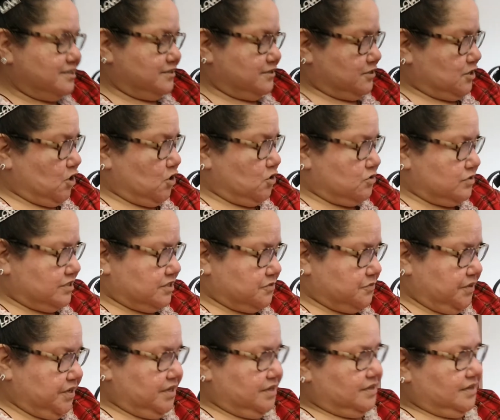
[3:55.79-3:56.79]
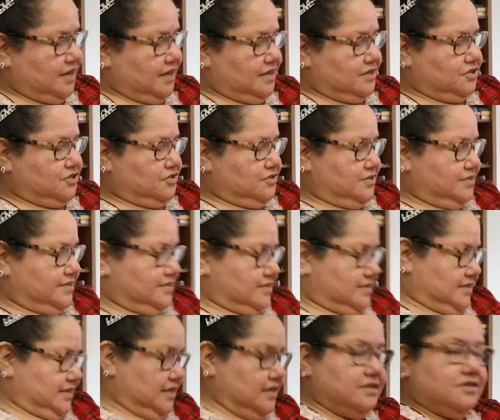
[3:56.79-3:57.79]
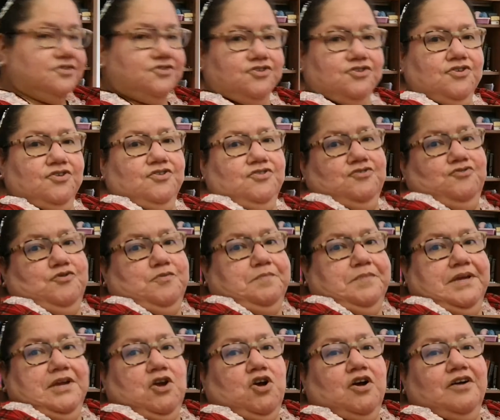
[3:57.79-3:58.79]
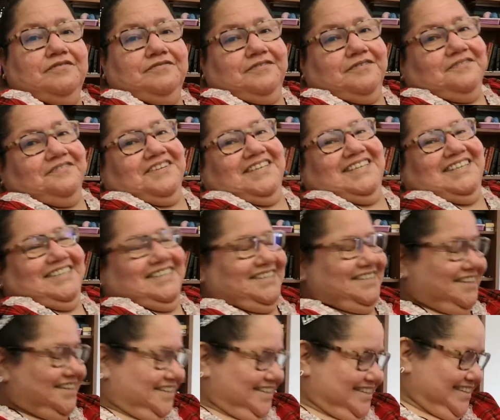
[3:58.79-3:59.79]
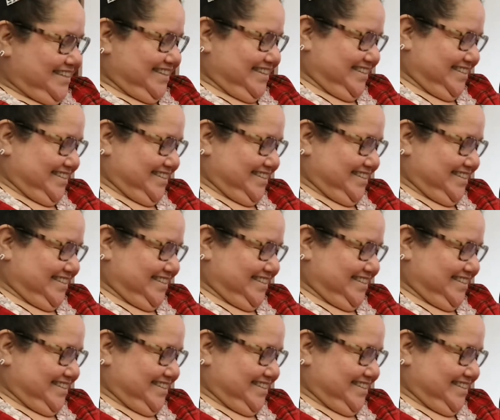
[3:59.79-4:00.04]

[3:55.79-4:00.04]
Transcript: So sweet. Can't you just see the sugar dripping off of it?